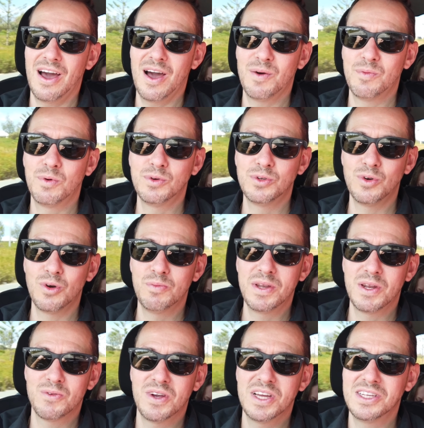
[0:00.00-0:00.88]
uh, we'll do a
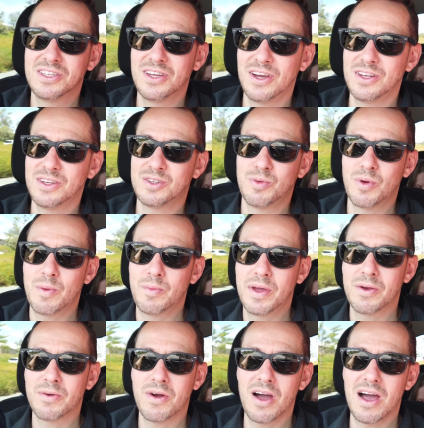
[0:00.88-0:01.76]
bit of research when
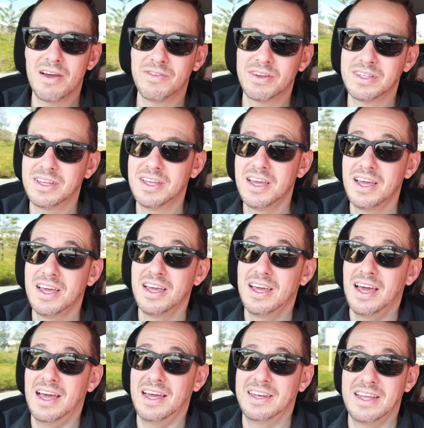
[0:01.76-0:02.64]
we arrive and
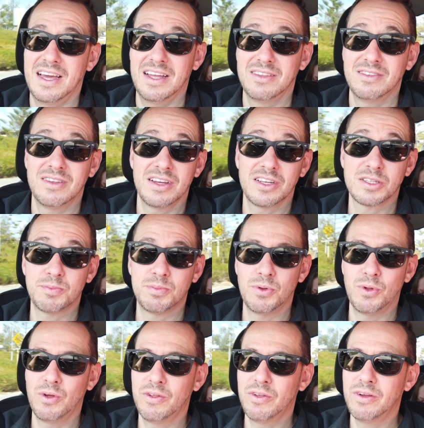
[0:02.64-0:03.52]
and, and
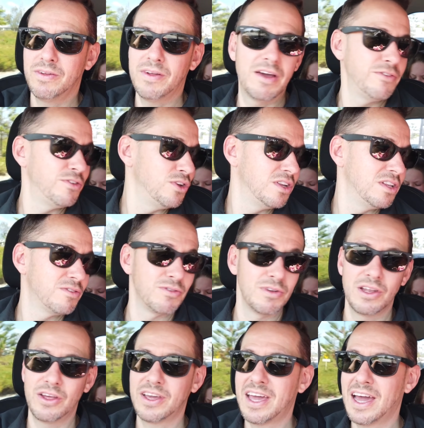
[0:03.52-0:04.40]
explore a few
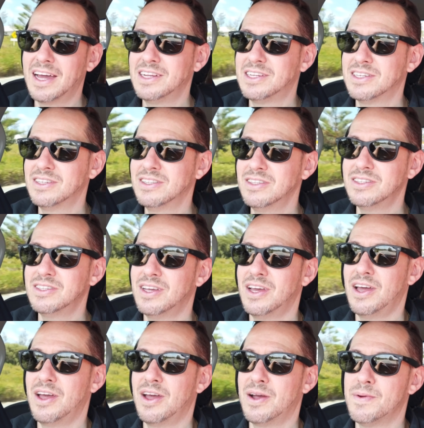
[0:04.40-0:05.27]
different locations.
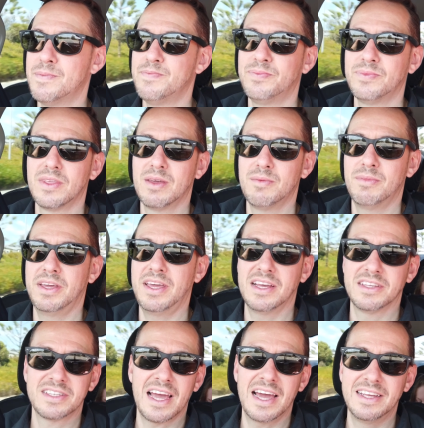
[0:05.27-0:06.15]
Um, but
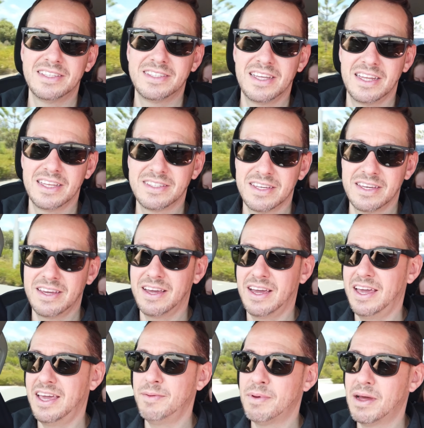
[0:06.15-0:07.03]
yeah, as Kate said, it's
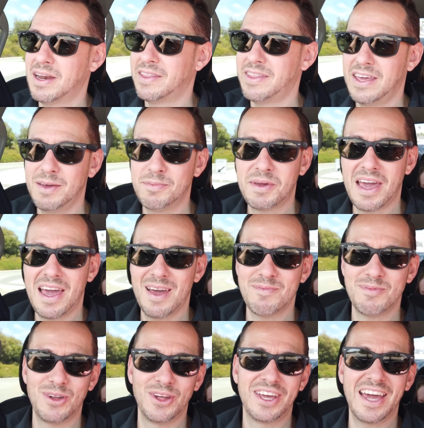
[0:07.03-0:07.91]
a, a, hip, another
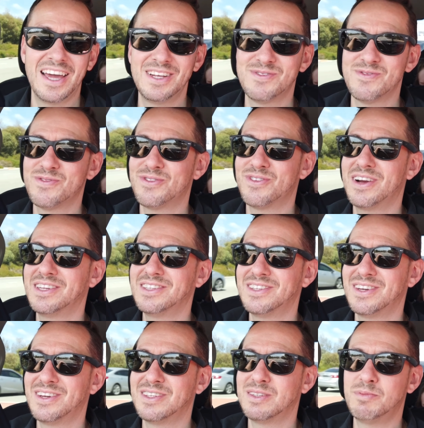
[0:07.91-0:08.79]
Hipcamp location for
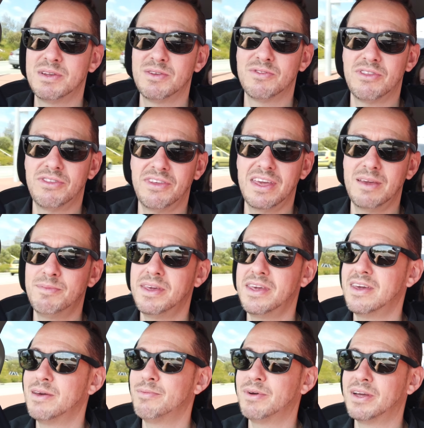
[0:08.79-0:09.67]
us, so it's a bit of a theme
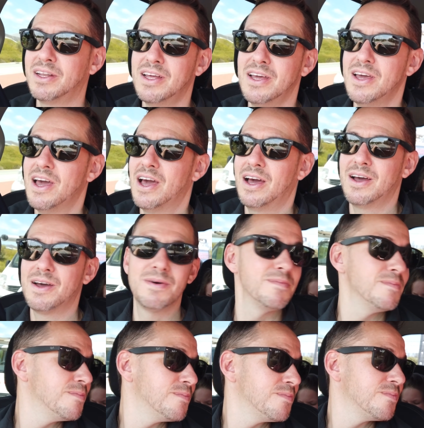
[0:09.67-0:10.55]
here. But I think it's um,